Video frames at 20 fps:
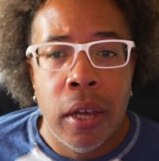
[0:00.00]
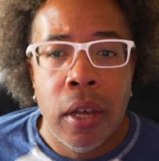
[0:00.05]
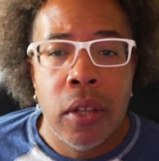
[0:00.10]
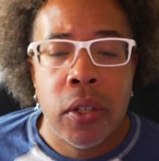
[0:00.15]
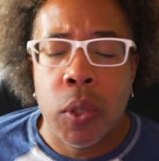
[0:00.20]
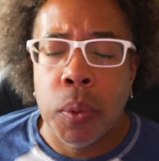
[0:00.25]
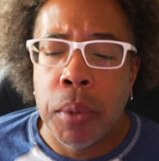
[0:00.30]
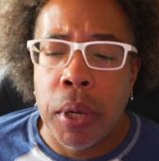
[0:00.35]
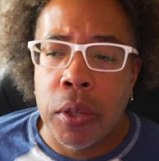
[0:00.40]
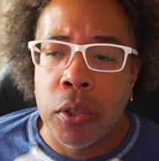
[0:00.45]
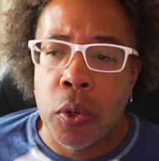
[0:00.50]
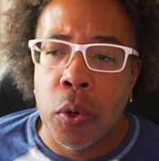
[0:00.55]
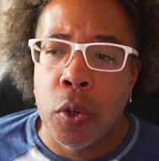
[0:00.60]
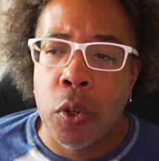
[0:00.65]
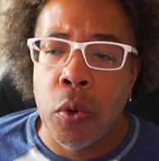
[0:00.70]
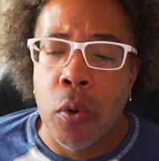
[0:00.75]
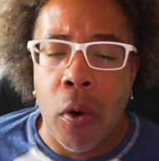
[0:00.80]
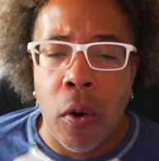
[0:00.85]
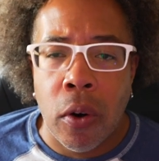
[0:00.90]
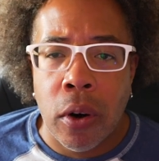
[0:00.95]
So I'm like, so
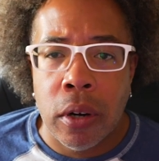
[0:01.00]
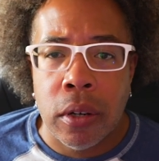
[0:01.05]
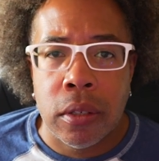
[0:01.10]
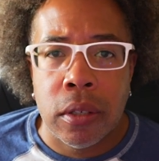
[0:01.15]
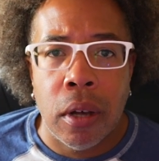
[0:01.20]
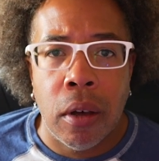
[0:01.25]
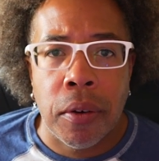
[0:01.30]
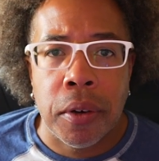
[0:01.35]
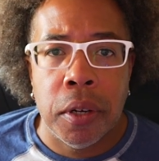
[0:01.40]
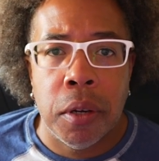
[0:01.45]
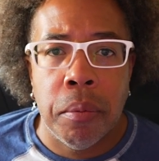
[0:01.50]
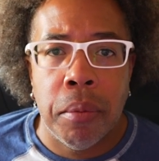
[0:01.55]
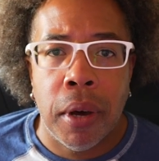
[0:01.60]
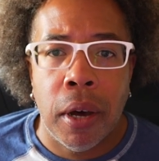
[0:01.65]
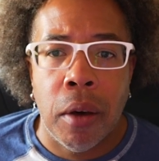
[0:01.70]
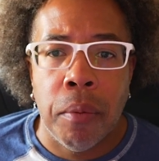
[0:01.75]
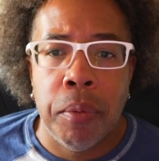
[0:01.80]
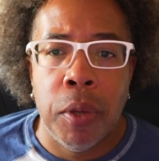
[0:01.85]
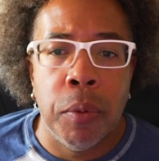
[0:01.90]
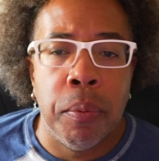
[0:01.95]
you aren't talking
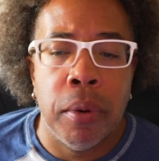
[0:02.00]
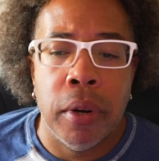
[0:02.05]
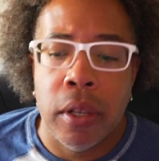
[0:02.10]
about people